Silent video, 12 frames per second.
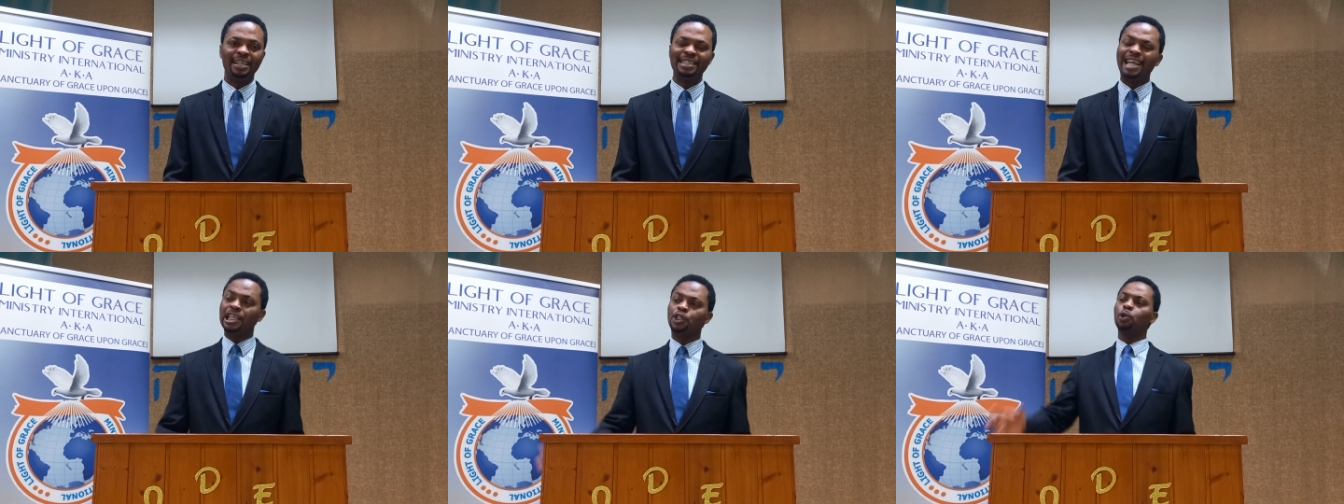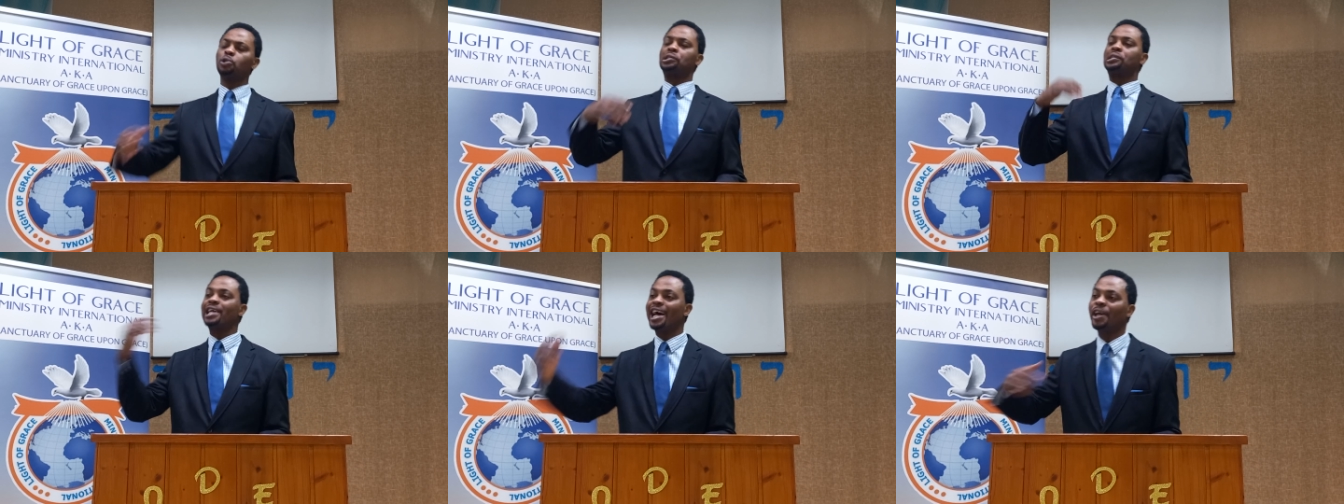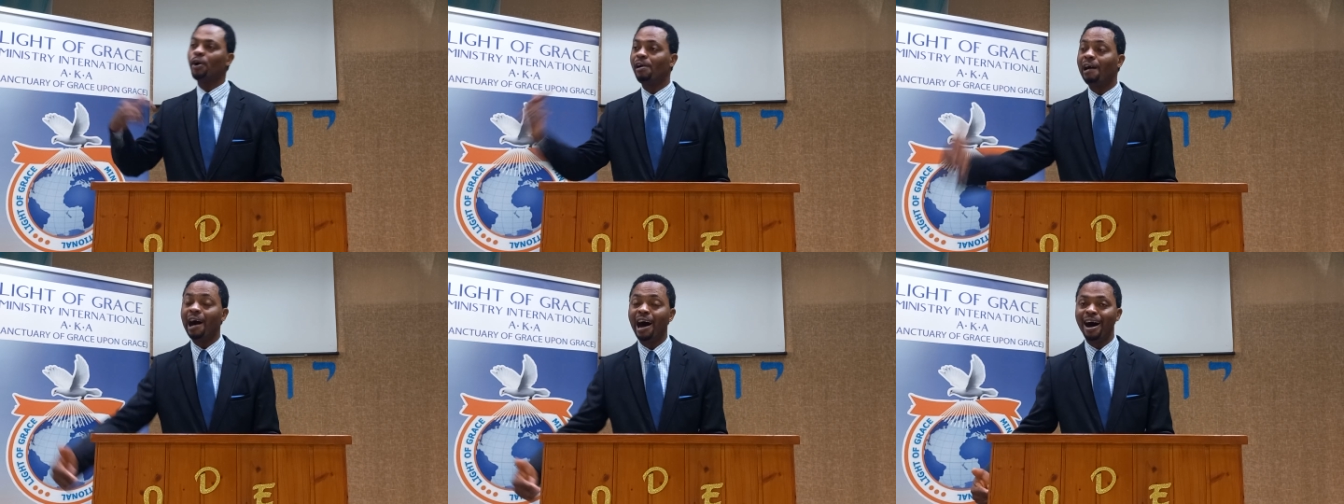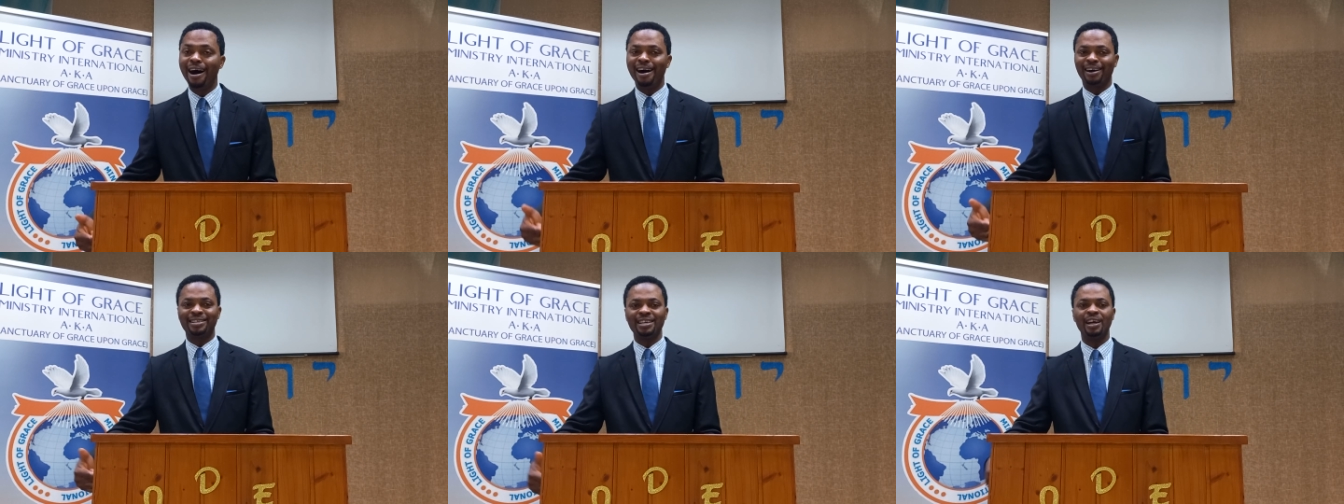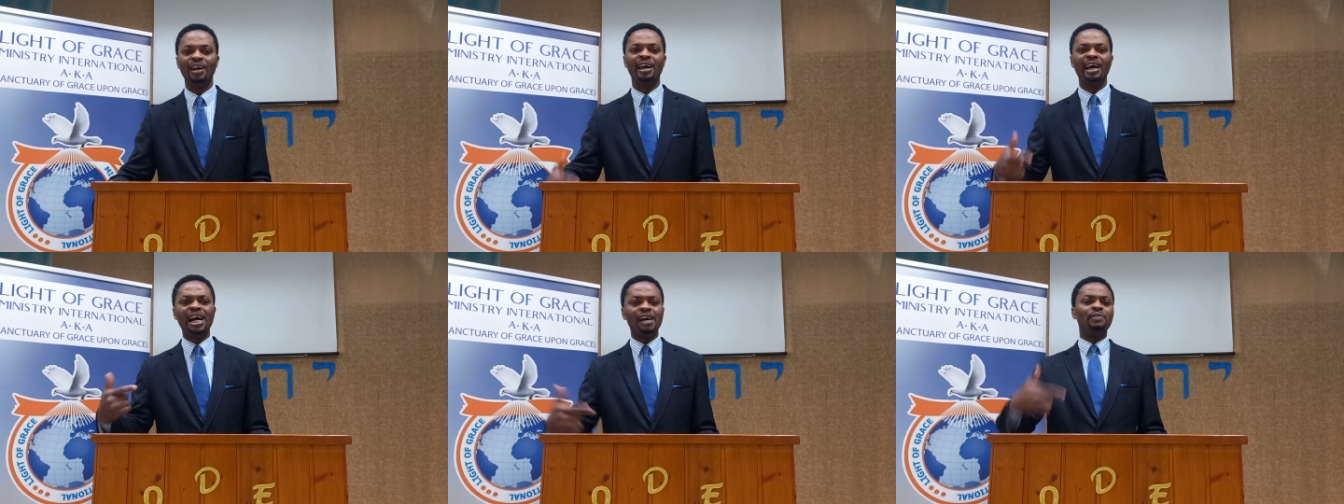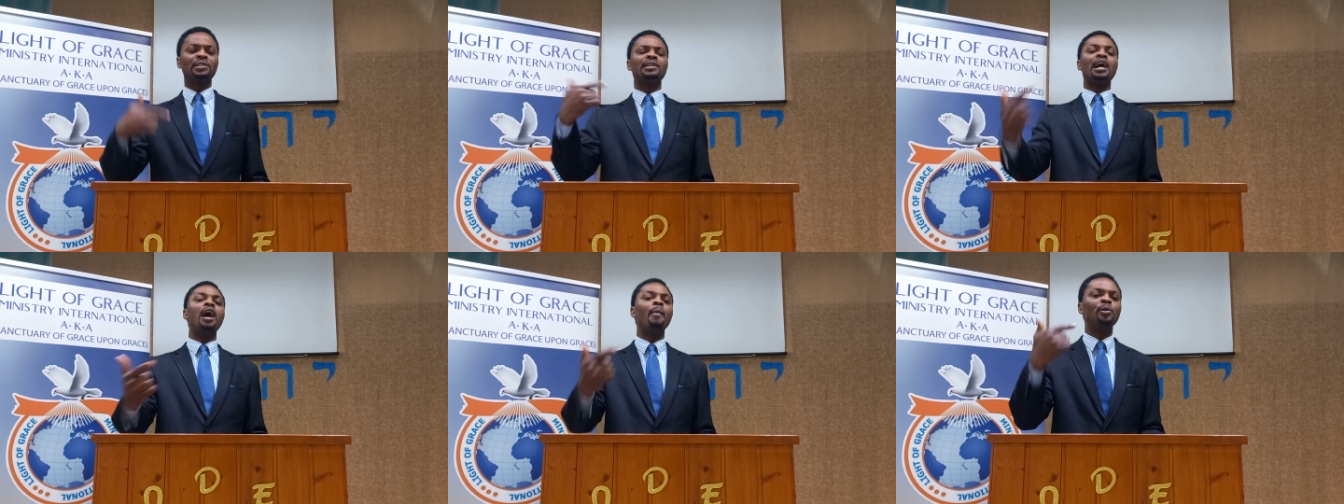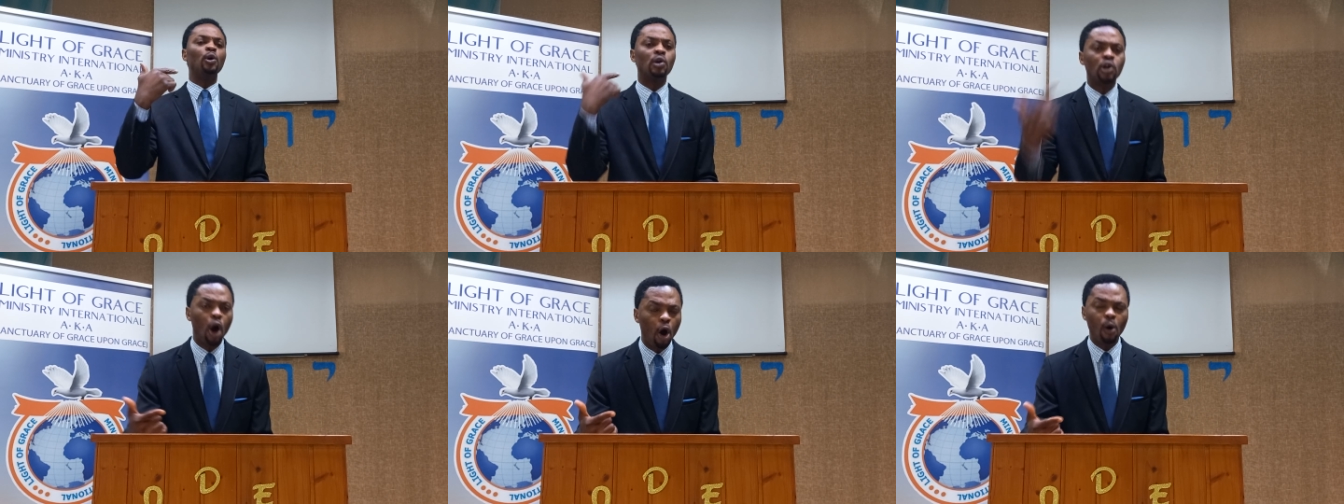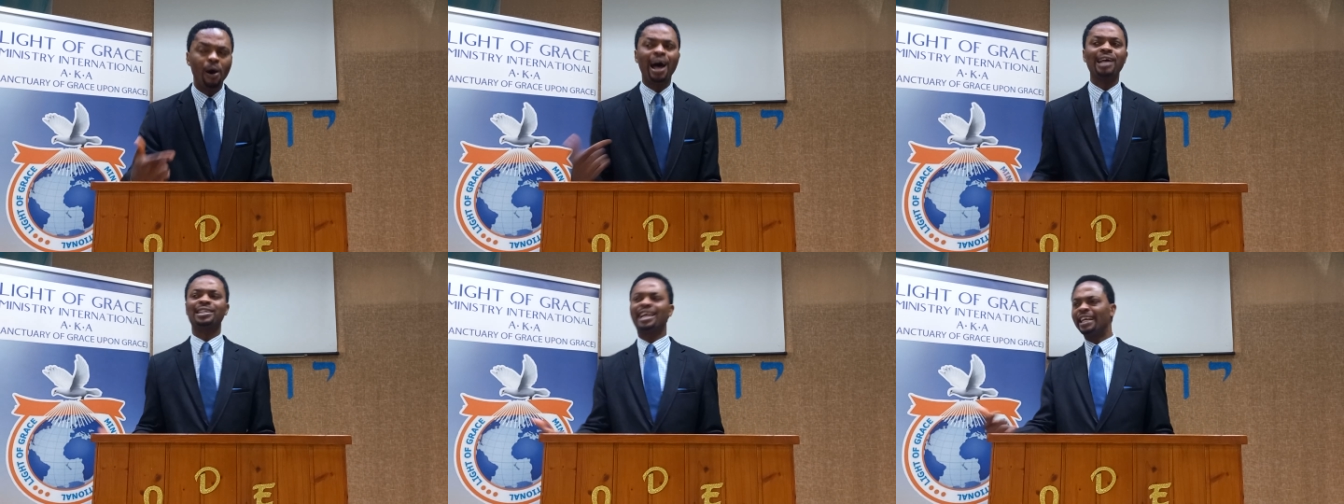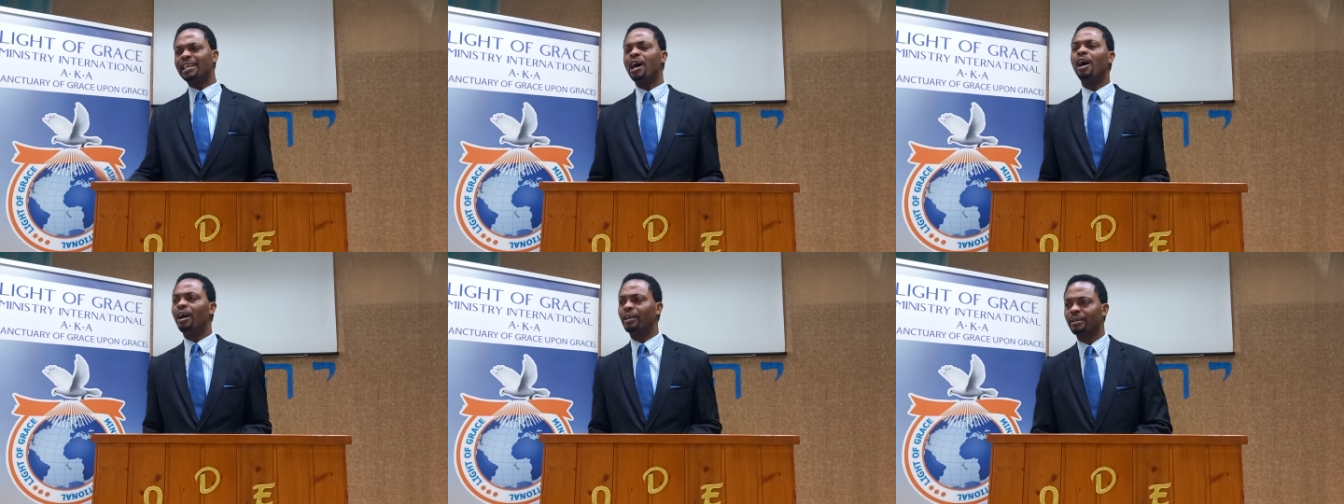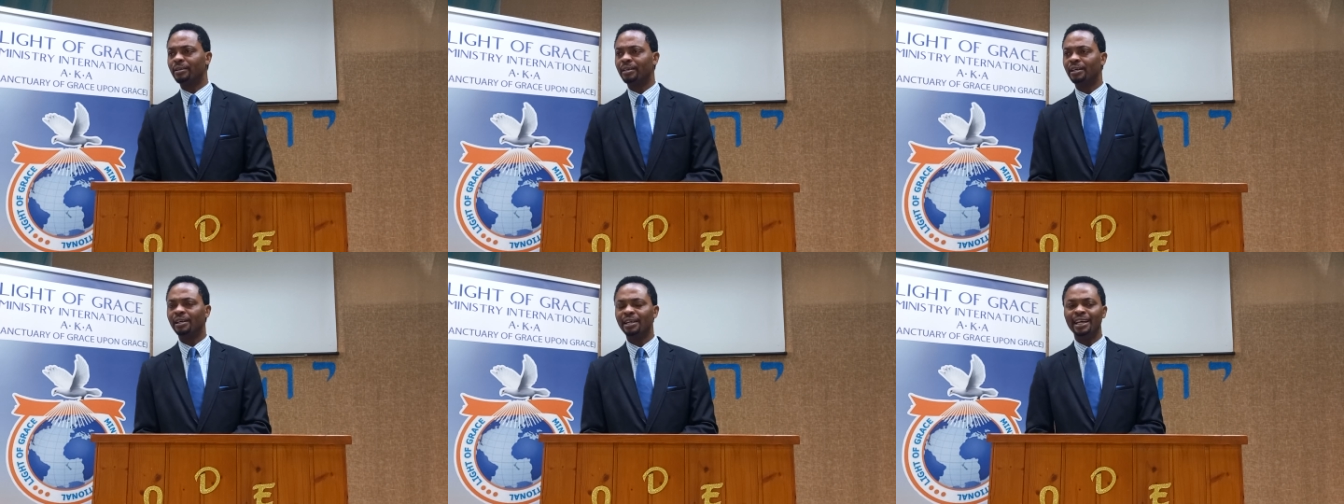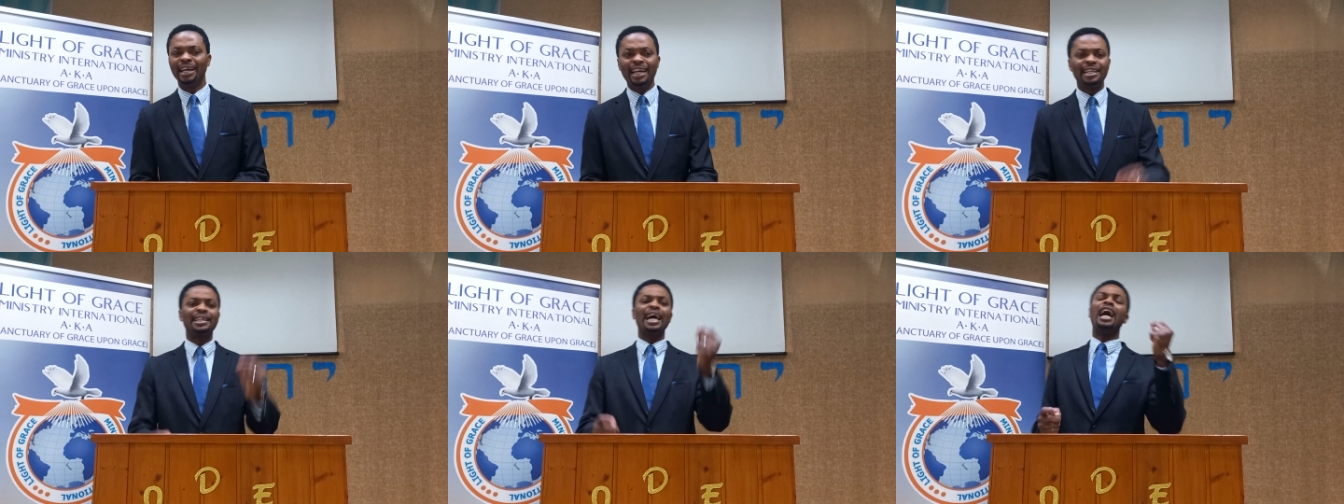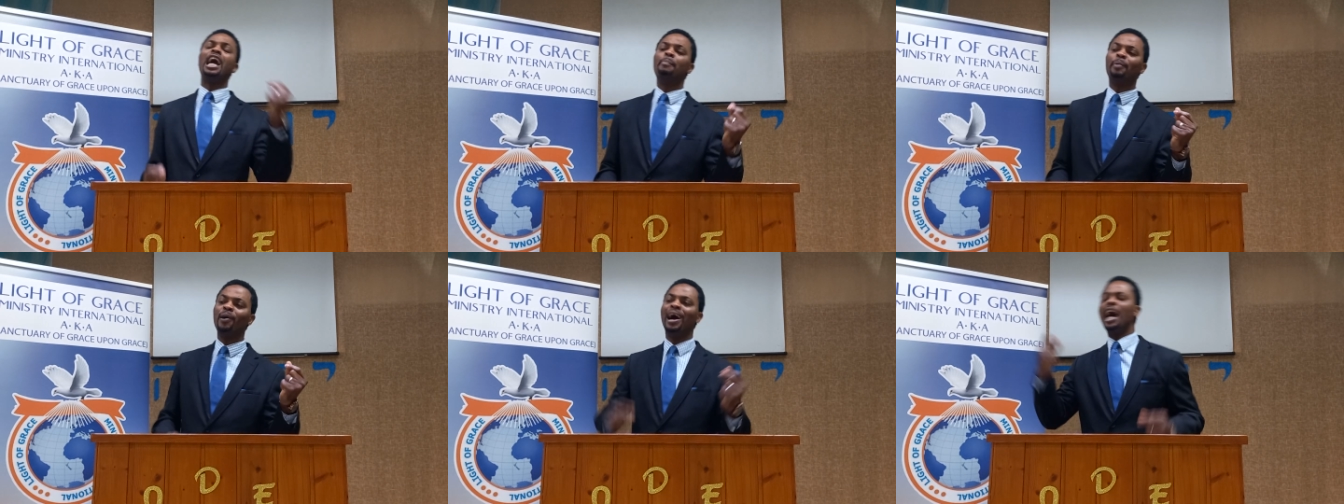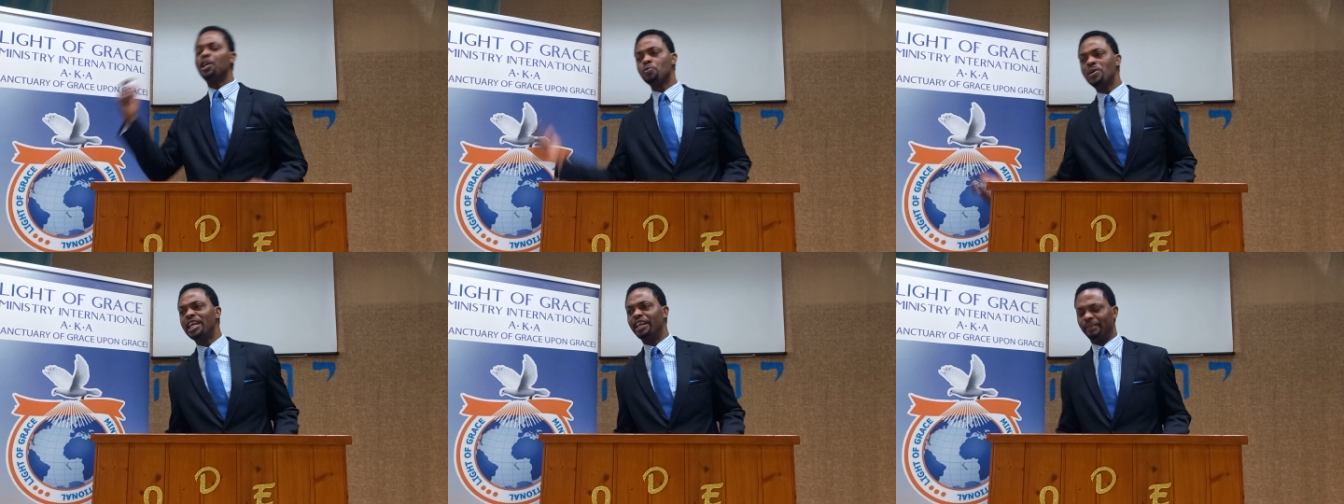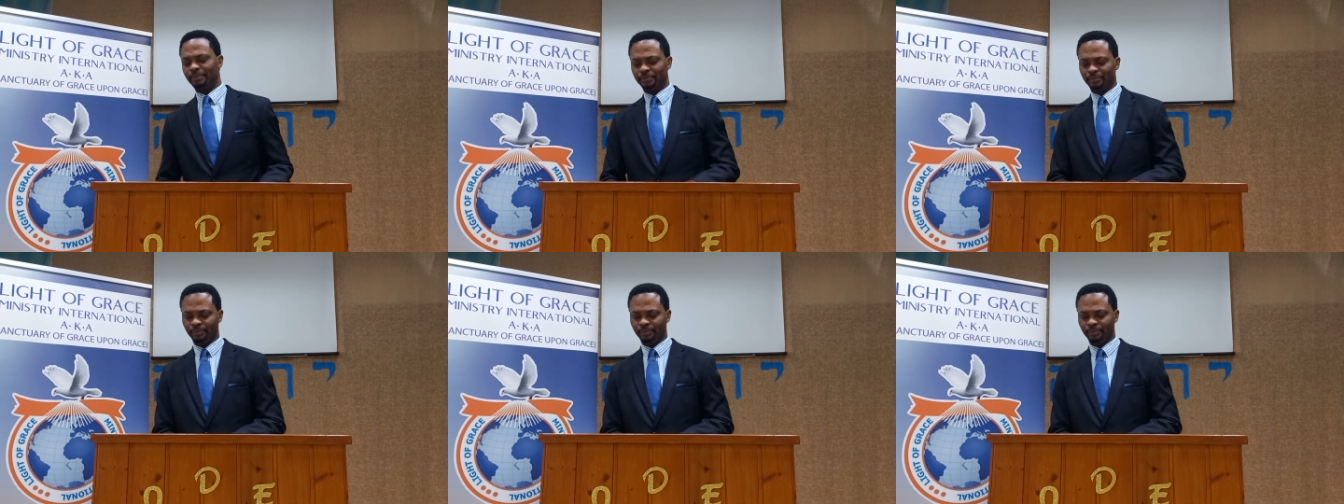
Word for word: That should stir your heart every time you go asking God. Is able and willing.